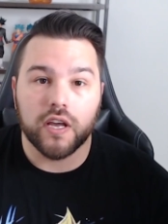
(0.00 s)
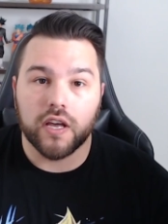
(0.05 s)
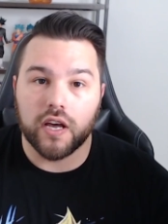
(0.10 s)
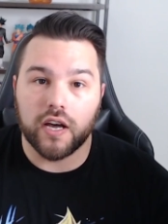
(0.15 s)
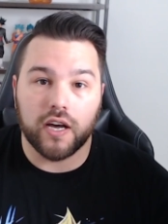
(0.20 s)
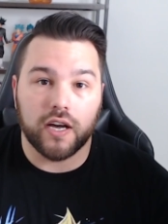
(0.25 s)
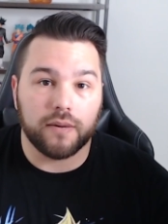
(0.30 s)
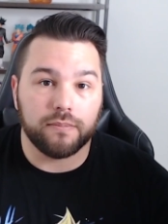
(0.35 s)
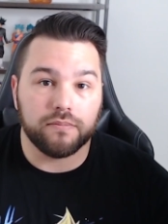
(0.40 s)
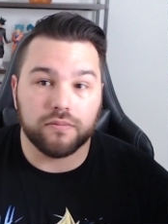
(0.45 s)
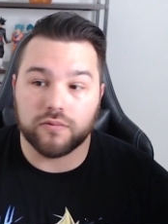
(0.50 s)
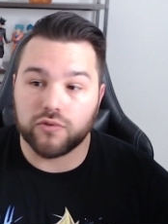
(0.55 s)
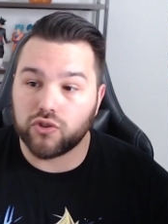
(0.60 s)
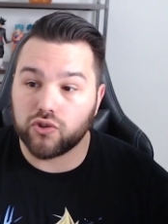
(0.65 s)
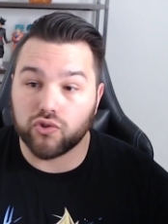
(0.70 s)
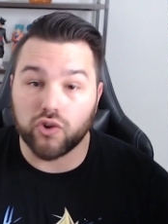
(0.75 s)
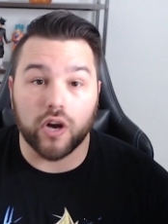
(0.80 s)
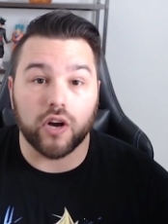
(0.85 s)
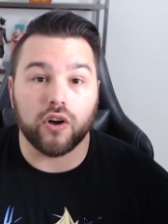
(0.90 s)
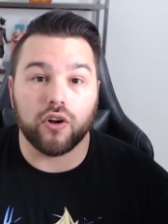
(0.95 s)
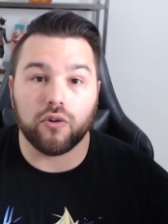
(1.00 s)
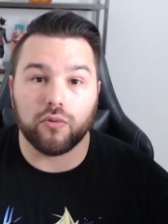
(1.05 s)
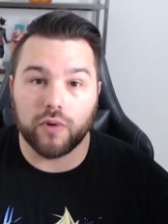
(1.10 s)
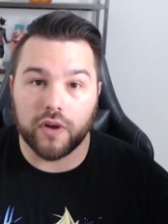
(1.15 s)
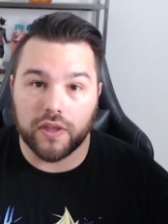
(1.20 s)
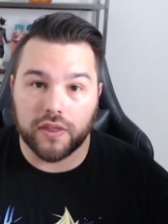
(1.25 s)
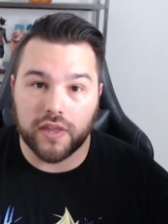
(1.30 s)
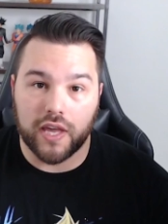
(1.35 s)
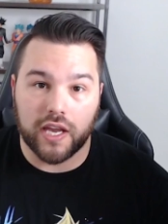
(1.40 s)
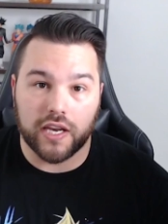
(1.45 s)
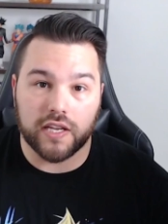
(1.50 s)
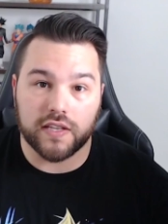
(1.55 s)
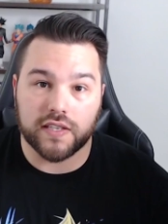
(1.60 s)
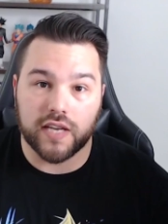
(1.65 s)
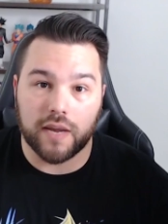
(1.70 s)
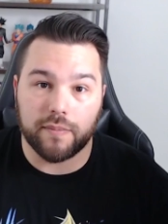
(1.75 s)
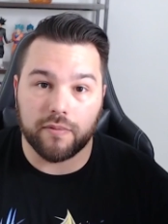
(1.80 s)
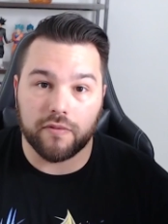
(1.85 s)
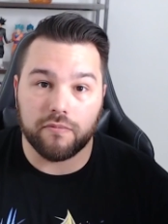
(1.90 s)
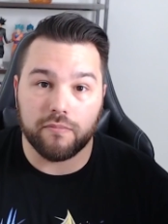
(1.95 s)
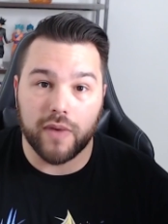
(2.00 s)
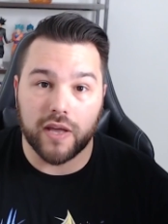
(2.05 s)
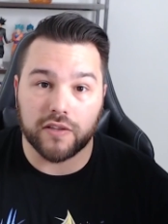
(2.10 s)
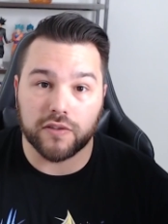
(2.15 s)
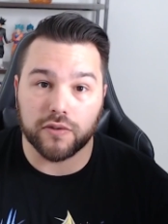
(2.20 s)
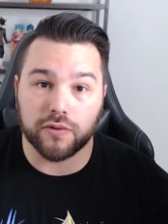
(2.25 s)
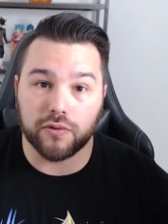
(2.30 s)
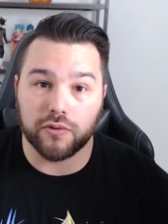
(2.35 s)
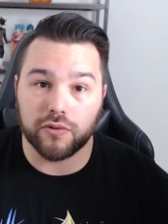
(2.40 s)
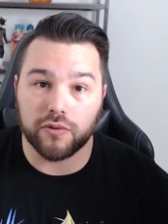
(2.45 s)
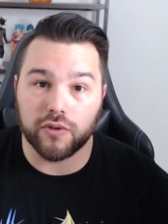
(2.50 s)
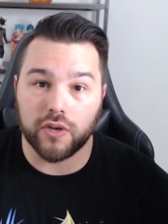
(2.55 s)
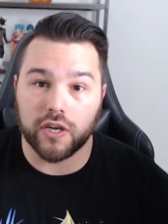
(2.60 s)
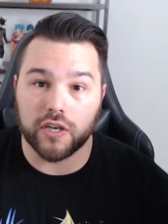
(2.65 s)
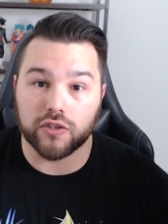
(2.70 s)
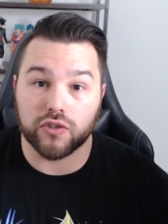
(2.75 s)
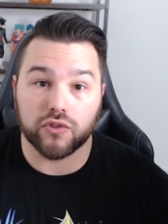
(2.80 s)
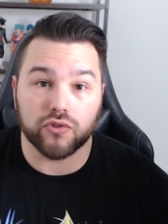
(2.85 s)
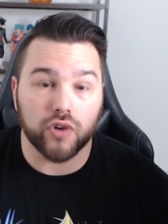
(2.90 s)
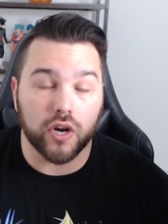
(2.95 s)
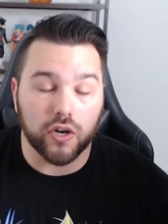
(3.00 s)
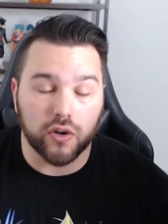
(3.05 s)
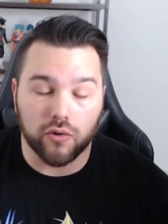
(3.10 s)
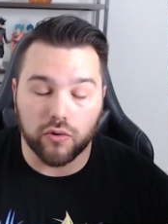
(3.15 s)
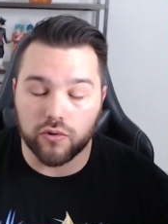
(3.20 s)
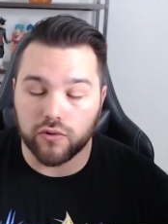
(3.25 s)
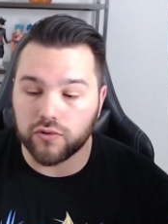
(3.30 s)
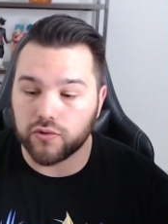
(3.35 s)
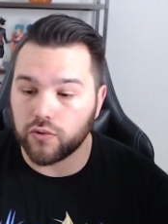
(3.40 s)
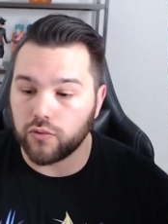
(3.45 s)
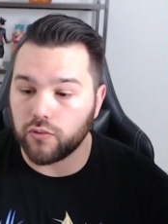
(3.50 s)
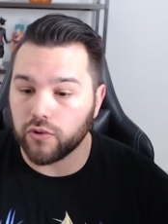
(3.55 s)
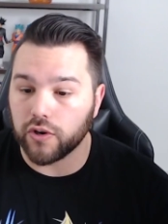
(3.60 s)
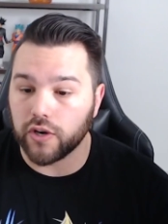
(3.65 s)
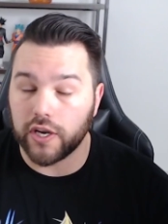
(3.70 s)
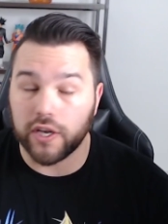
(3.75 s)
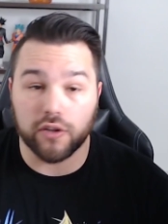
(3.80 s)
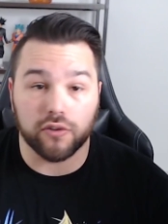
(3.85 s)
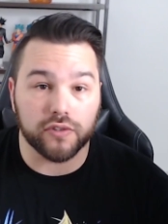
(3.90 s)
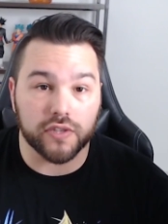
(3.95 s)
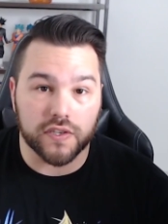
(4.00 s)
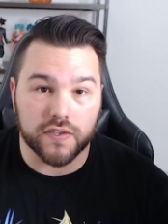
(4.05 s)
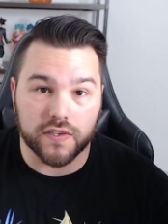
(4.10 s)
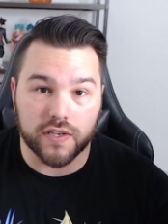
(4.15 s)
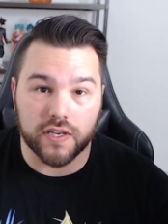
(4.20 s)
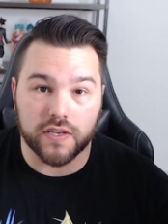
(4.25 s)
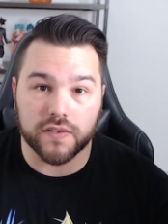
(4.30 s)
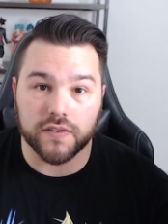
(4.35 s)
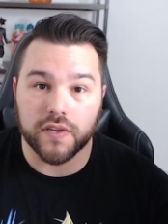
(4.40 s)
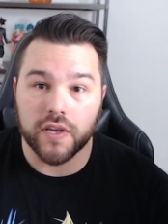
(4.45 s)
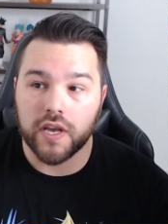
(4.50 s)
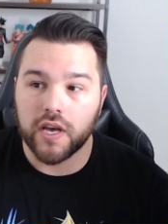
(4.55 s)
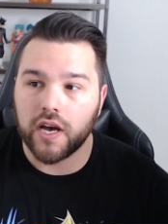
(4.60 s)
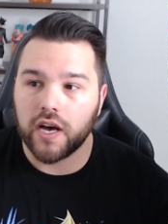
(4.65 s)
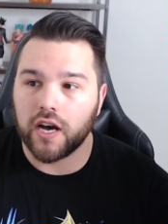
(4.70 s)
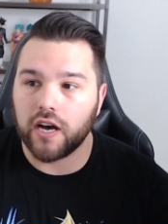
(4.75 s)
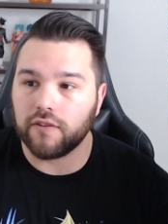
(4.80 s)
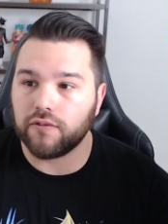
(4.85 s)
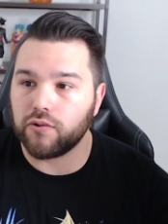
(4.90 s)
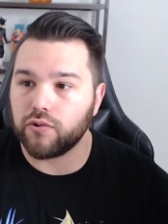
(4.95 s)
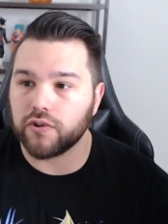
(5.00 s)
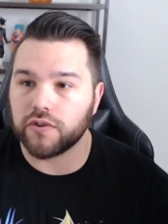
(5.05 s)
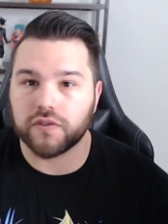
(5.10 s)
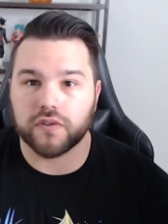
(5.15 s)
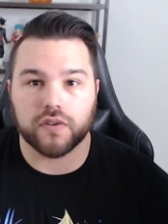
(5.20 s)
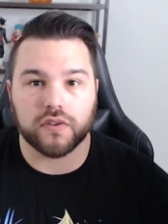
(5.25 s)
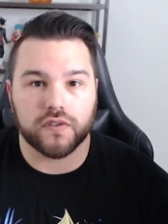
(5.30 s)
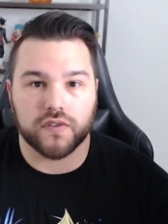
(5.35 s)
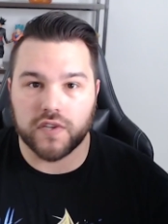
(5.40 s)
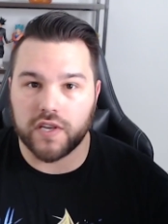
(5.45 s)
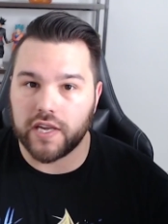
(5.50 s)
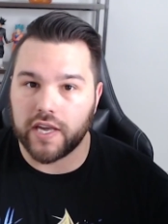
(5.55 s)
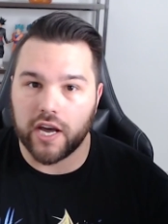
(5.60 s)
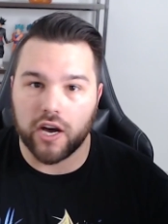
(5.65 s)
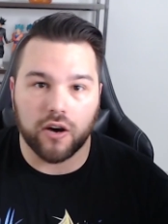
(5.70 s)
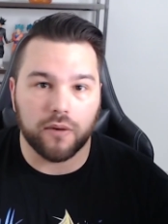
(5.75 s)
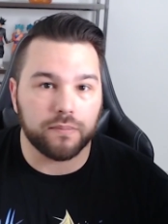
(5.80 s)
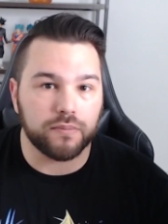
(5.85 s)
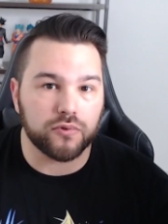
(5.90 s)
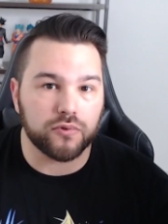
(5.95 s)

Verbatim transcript: uh, struggle with any type of mental uh, struggles or illnesses, of course, seek help.